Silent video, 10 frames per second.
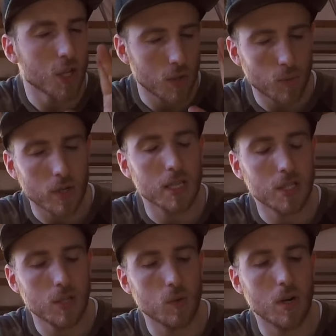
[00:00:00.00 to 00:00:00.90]
You really
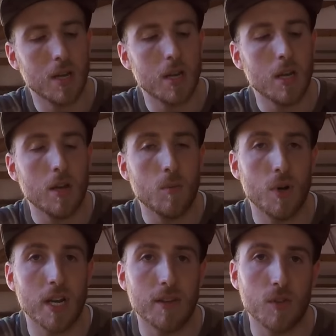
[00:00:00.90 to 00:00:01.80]
do.
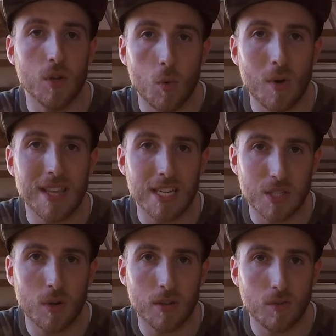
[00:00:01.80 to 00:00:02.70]
But if you don't wait that
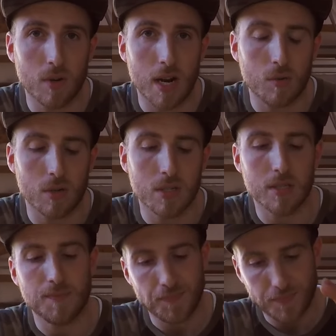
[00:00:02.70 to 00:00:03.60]
24 hours,
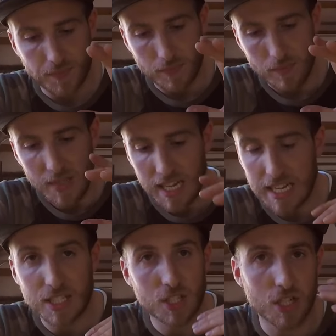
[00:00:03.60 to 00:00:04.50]

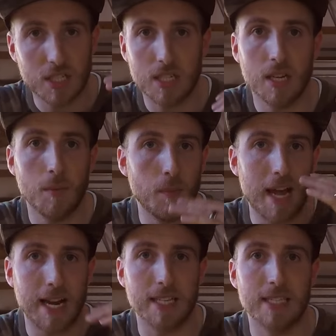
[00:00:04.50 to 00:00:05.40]
it's just going to
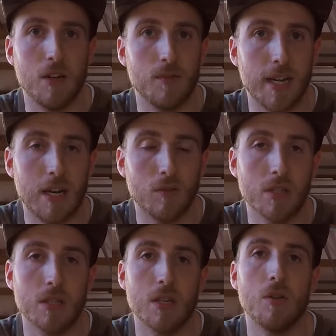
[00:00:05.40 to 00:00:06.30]
back itself out.
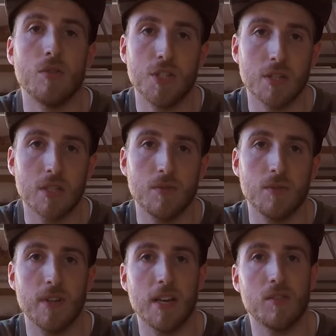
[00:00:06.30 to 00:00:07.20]
So do yourself a
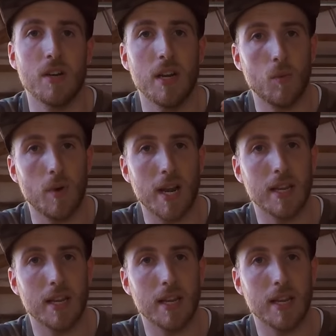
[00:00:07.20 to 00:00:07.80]
favor and wait.